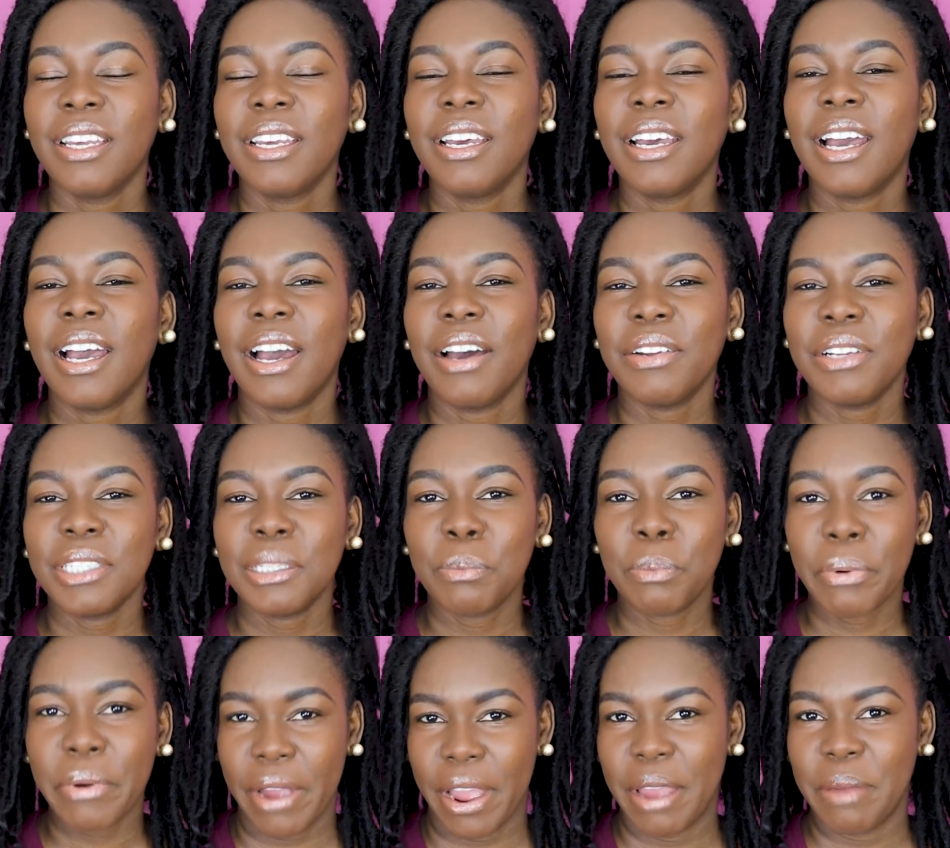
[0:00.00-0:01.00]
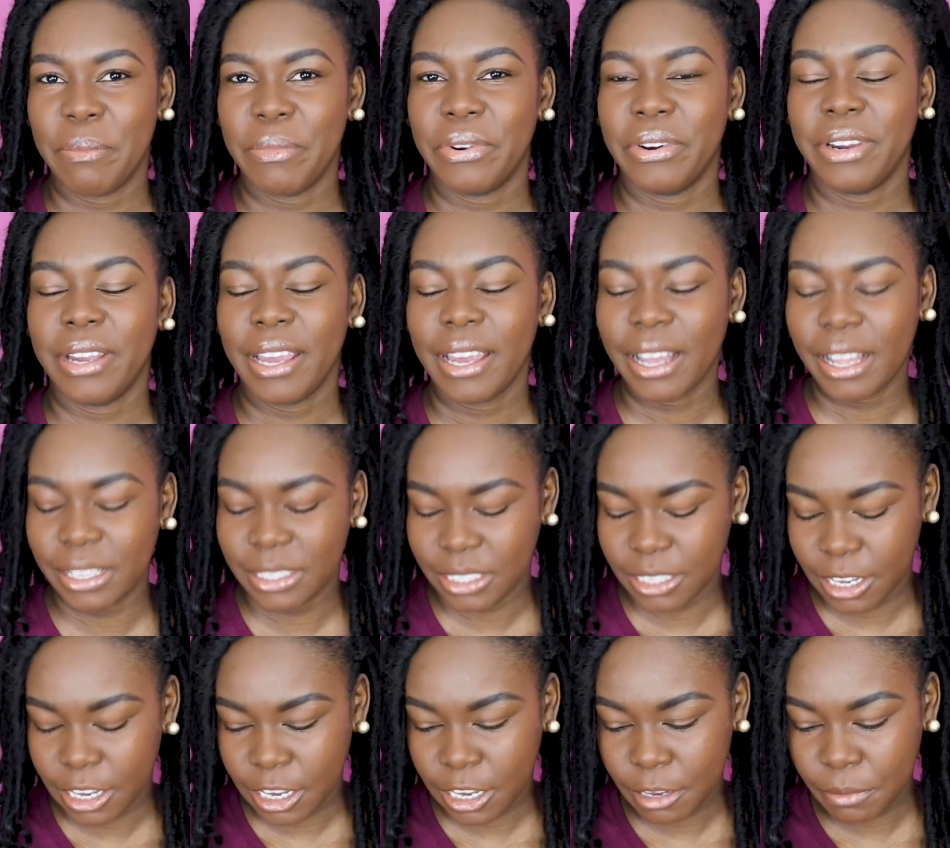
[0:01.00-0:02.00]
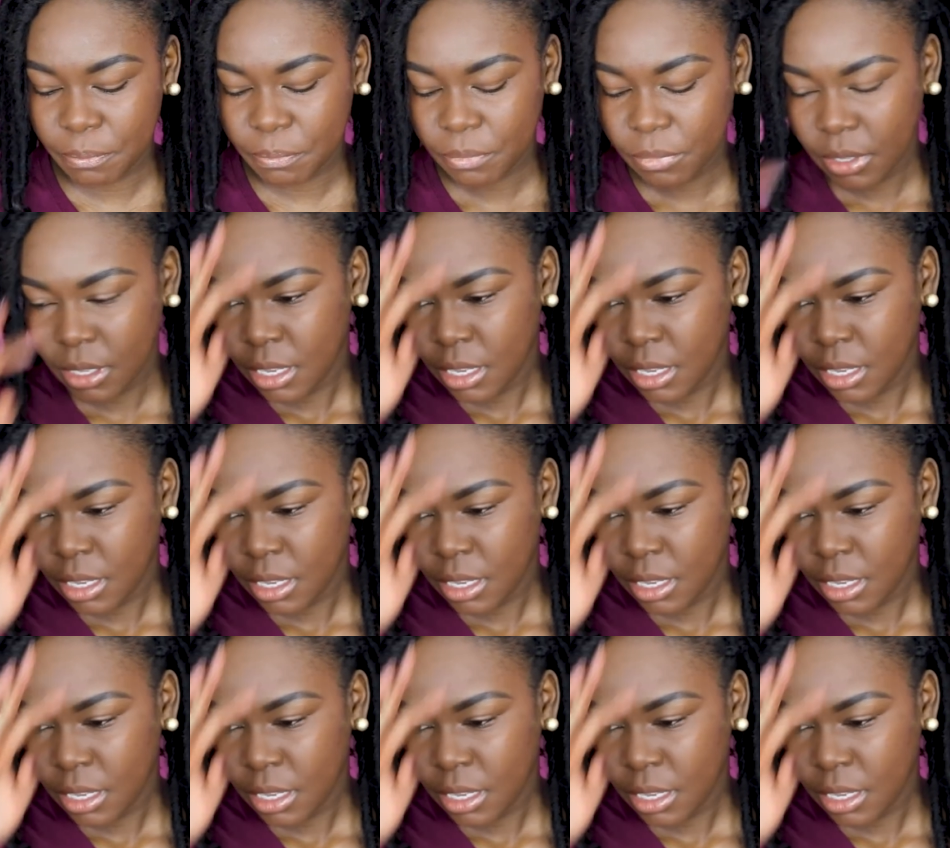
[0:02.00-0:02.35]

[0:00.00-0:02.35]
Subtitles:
how this primer held up.